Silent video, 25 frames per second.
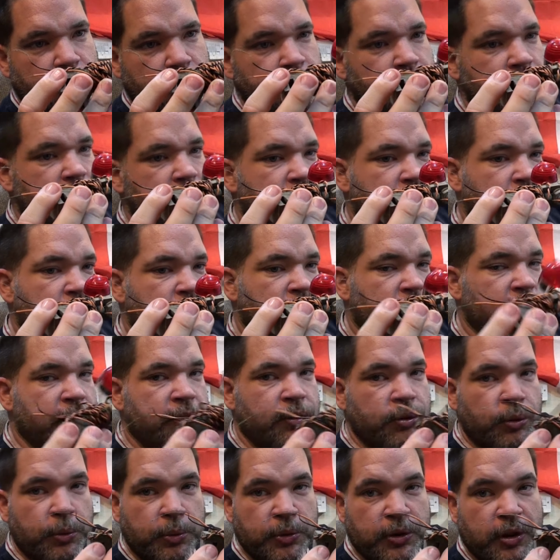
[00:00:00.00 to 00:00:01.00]
Which he
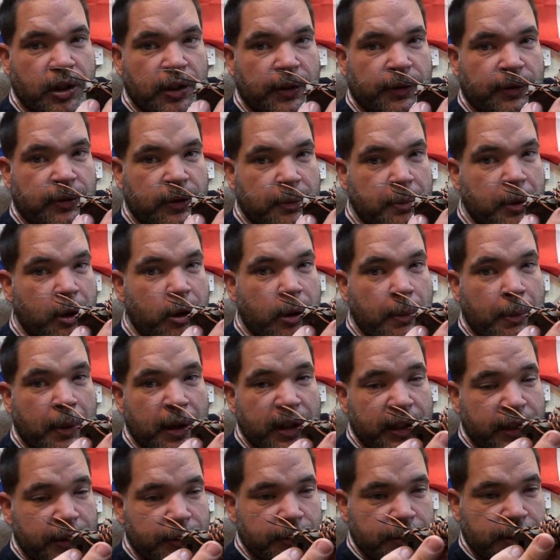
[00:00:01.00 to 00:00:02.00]
thought was like for a
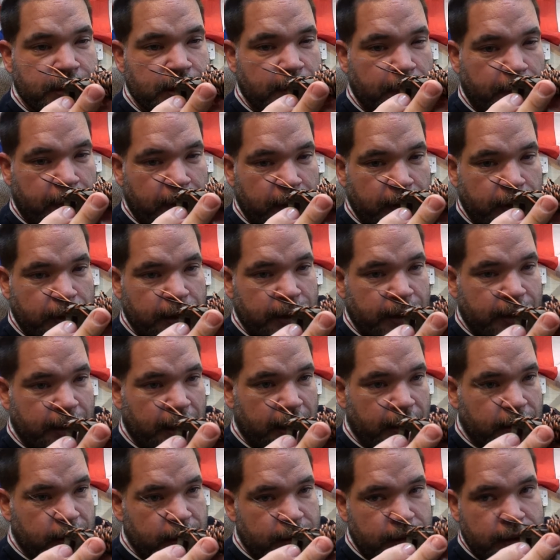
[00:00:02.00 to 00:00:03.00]
motorbike or something like
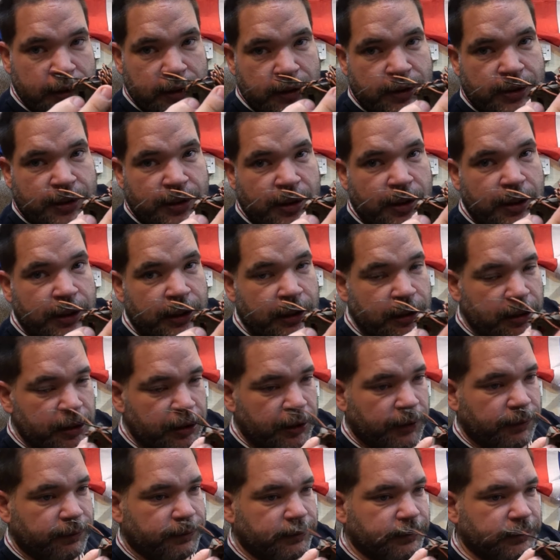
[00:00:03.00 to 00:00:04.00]
that, like a little side
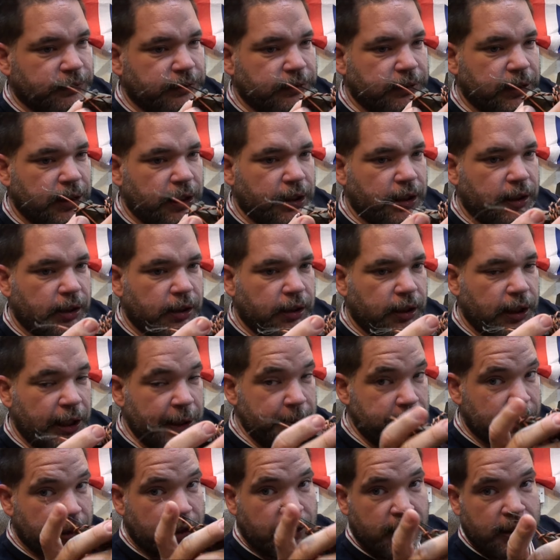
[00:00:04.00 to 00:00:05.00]
light.
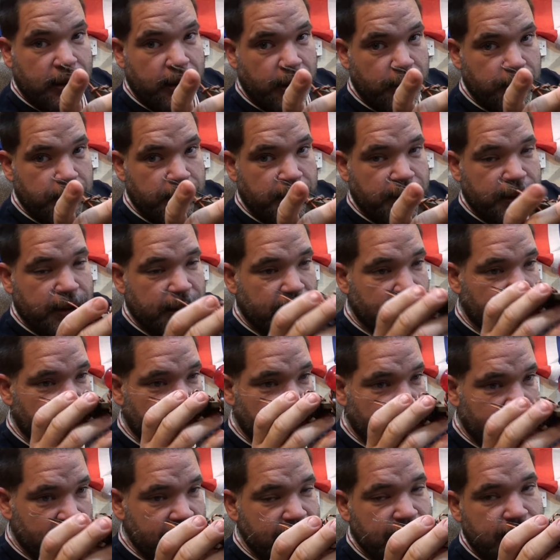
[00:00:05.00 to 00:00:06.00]
He was close.
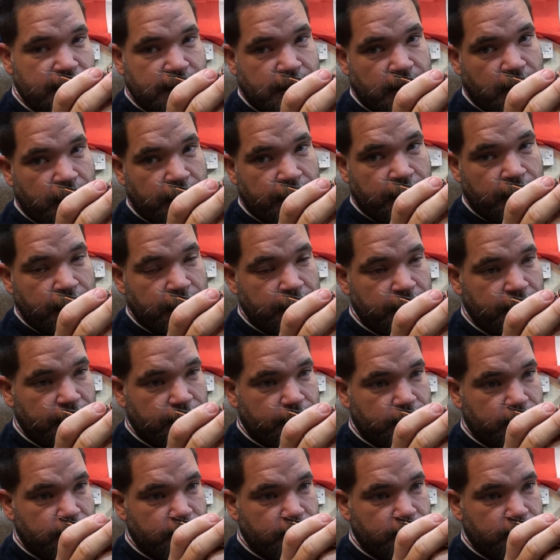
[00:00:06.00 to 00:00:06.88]
It is a side light